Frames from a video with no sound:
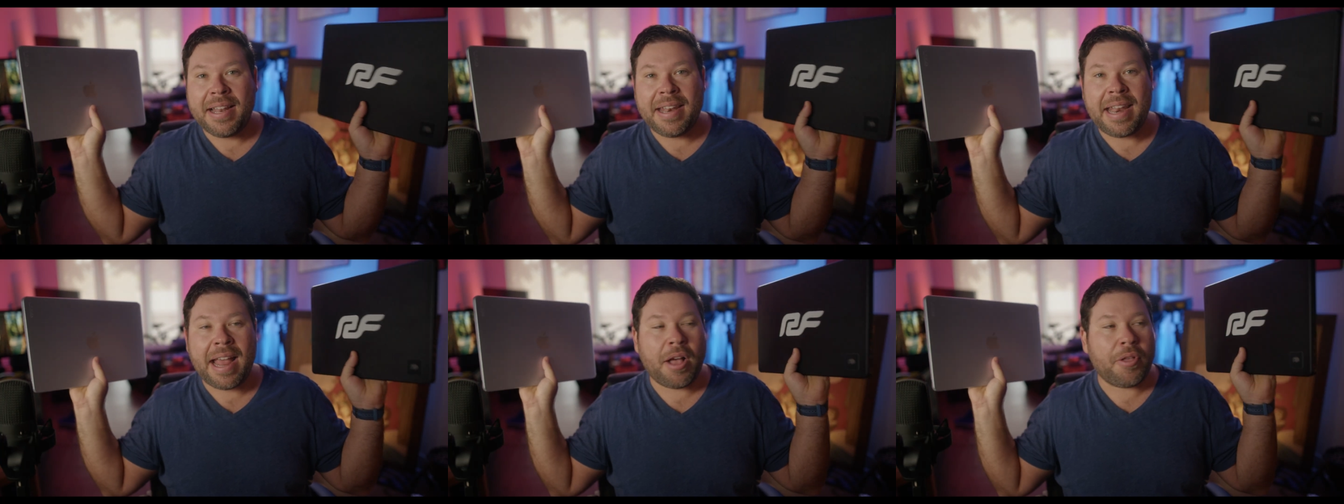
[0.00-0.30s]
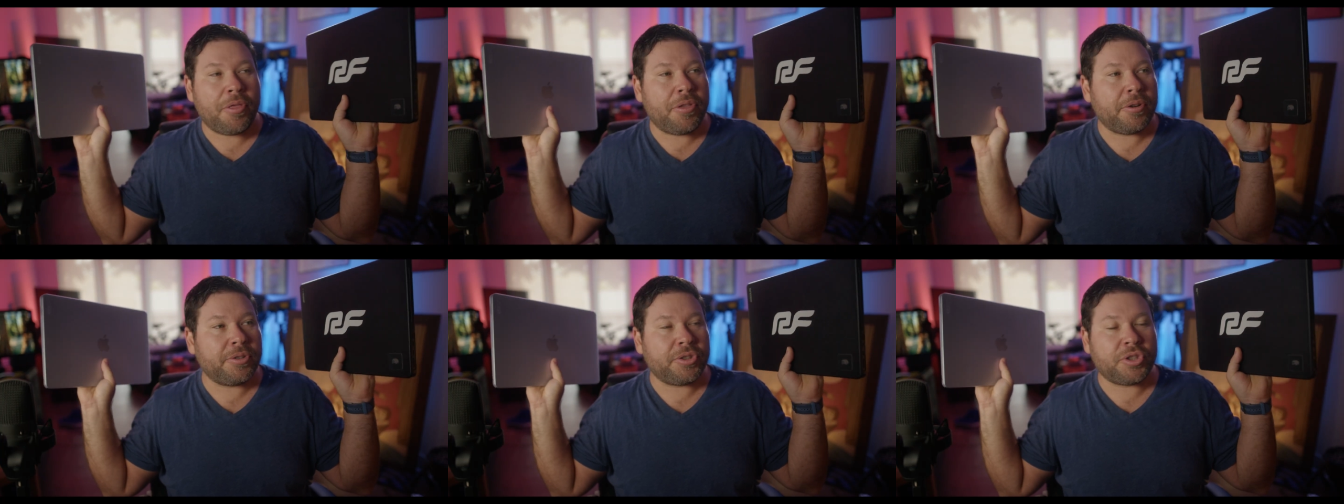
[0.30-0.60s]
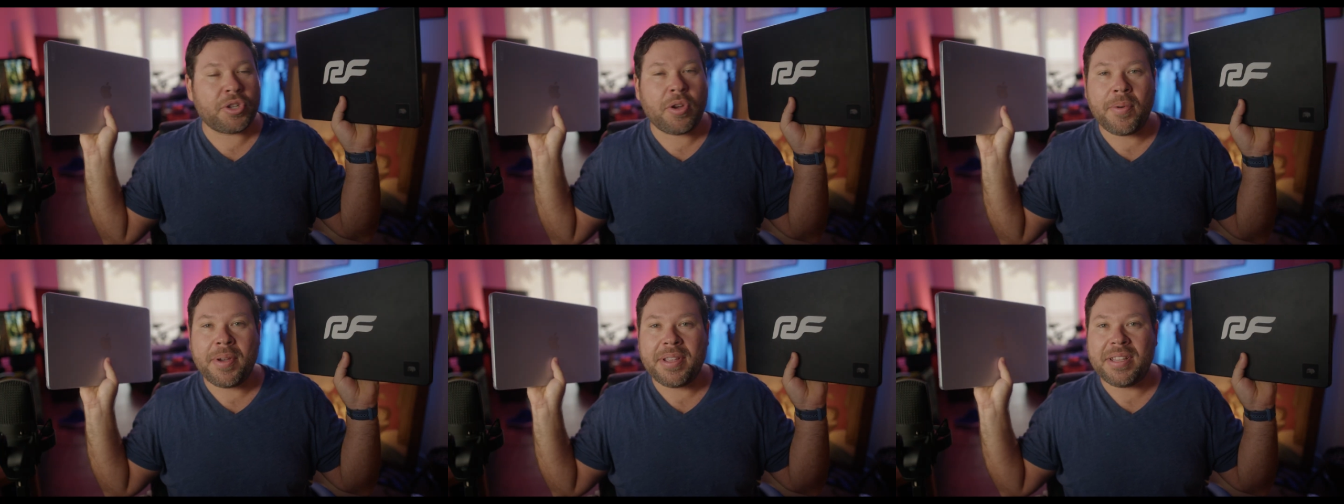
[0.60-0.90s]
Now, there's
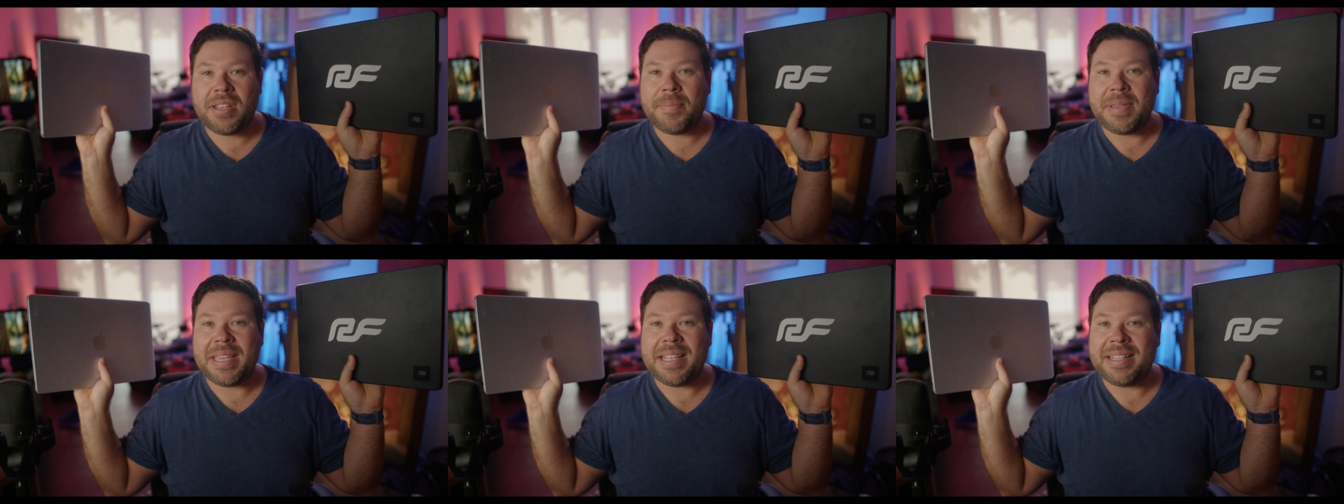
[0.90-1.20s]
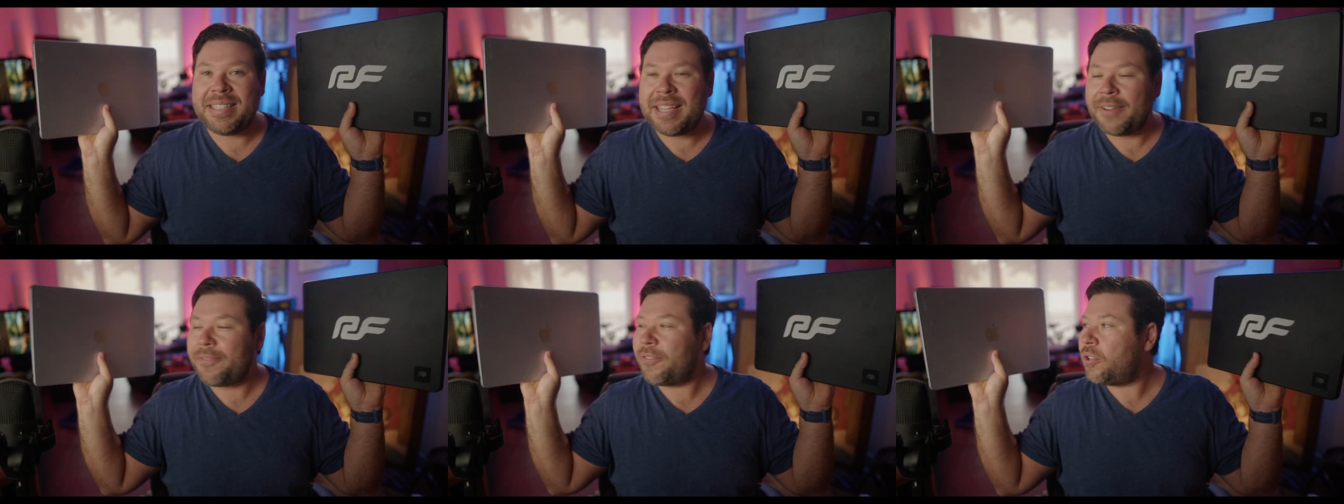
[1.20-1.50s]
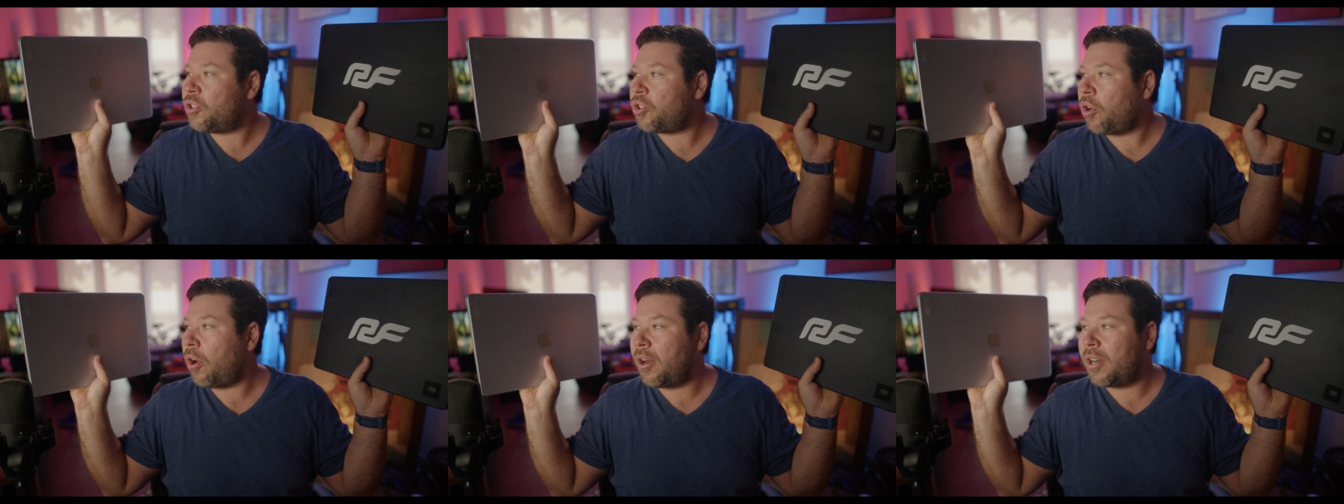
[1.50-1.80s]
going to be
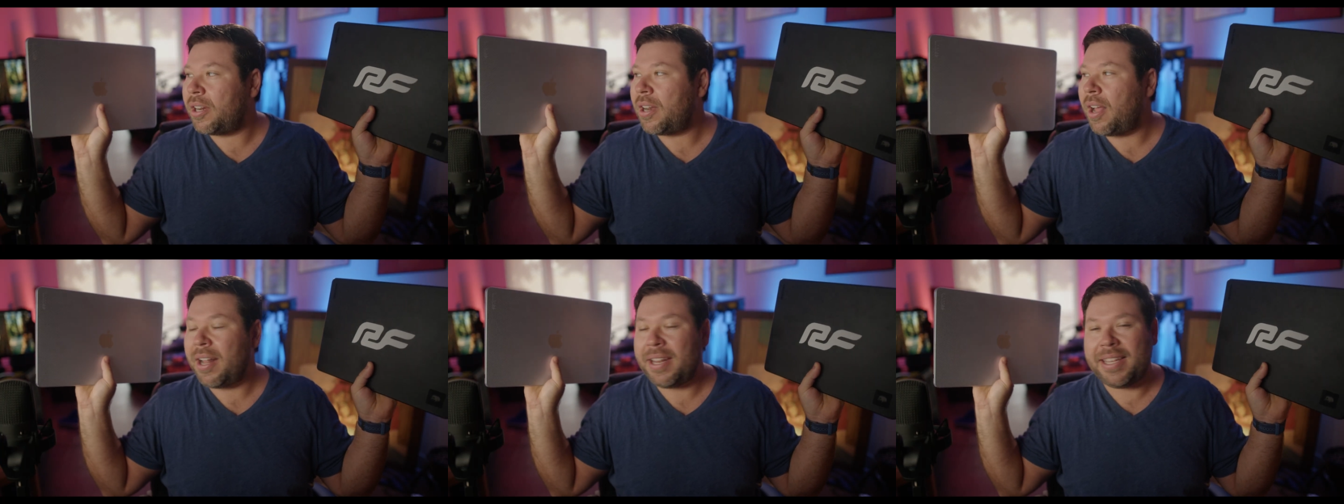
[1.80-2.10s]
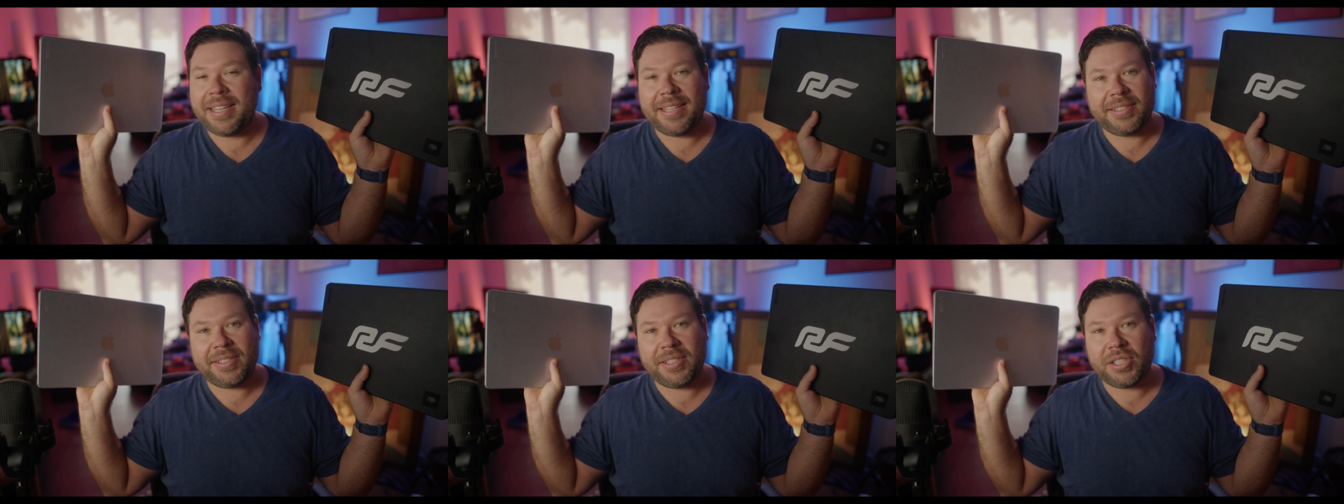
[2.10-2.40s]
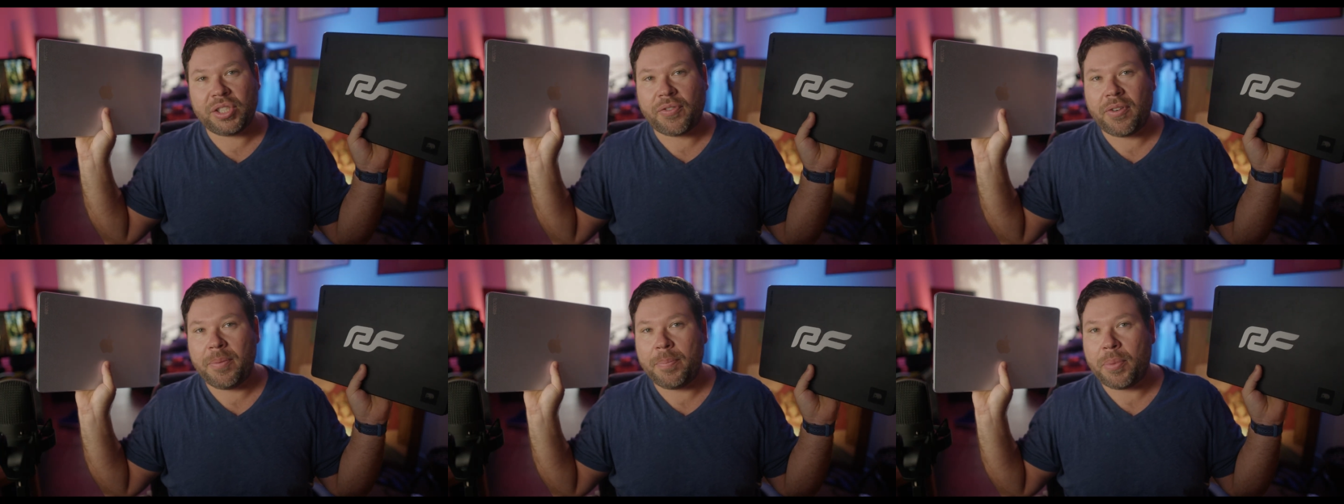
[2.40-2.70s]
different target
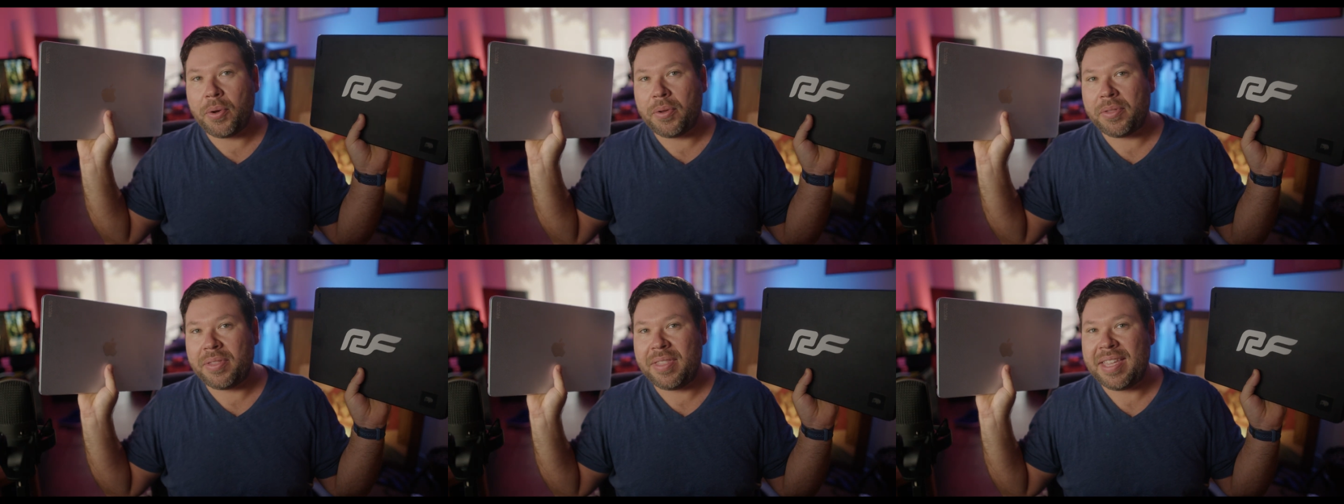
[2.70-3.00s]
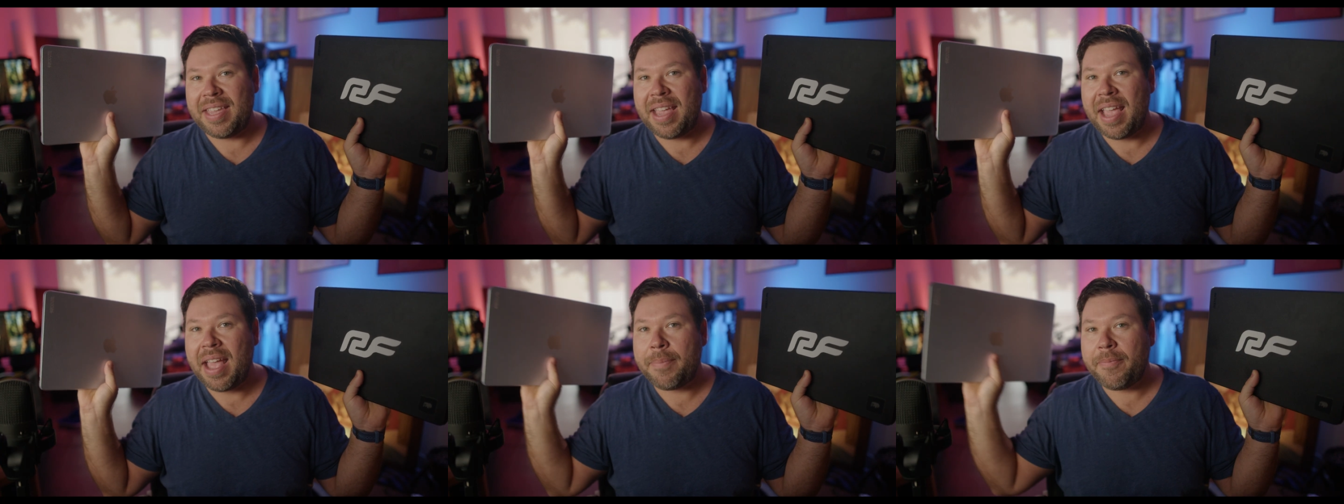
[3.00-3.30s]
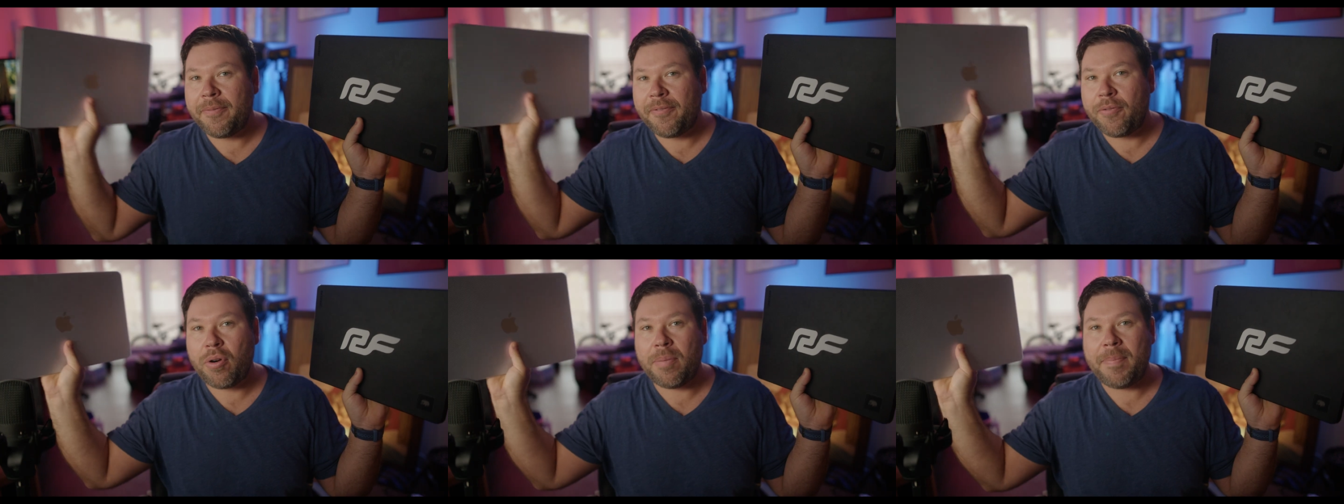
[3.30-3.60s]
audiences for both the
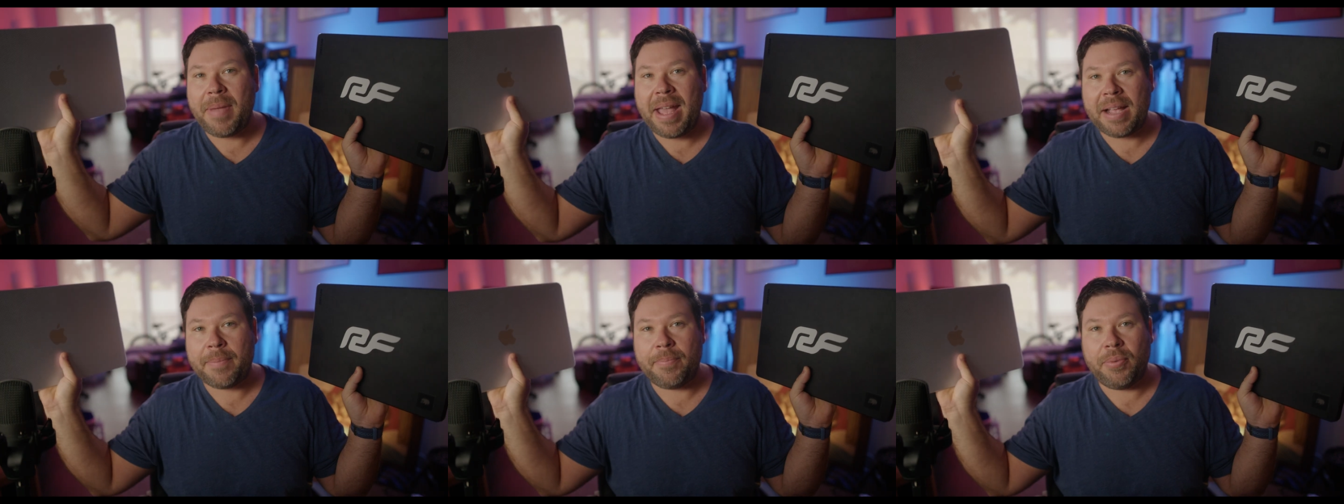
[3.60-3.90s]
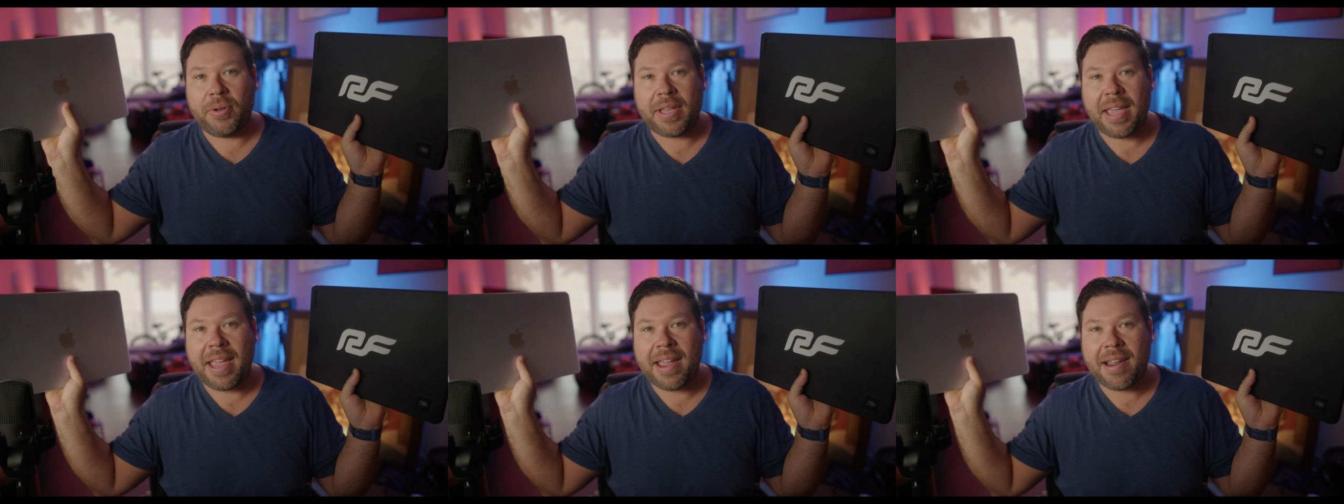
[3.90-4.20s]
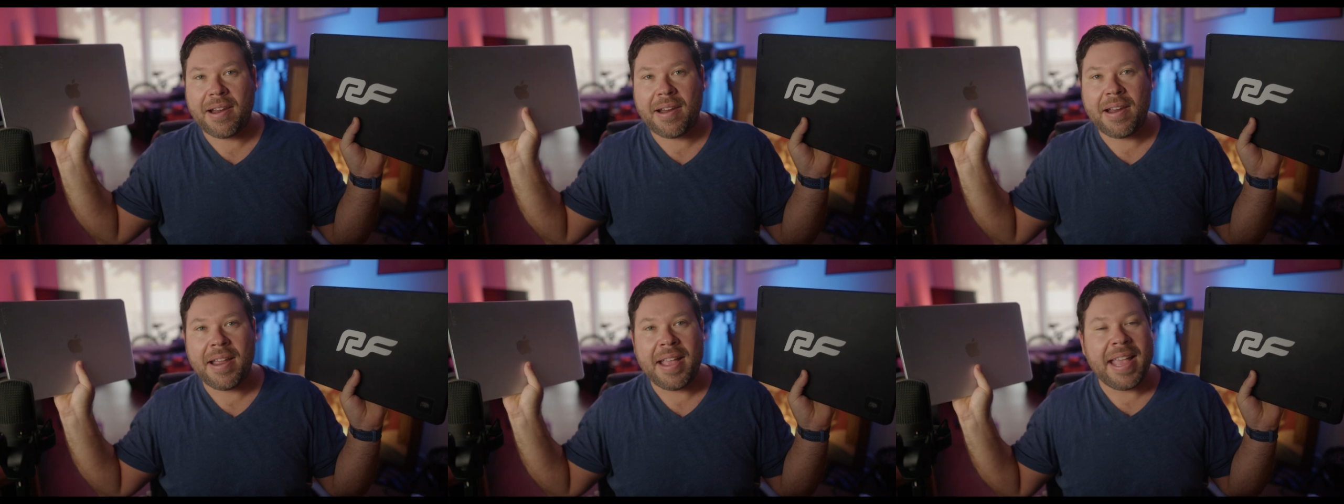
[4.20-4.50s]
M4 MacBook
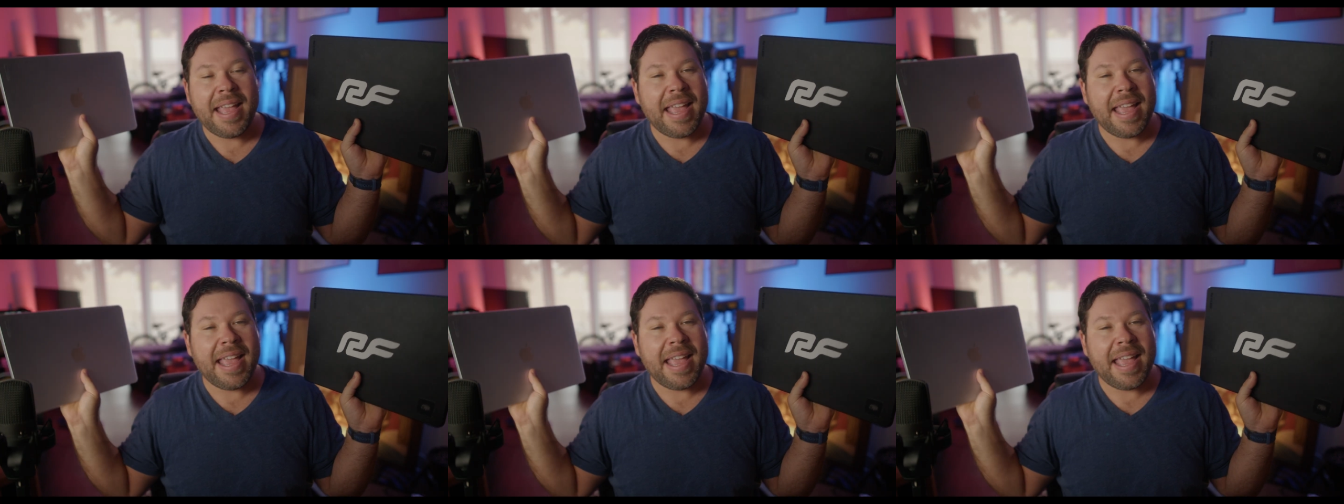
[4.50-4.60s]
Air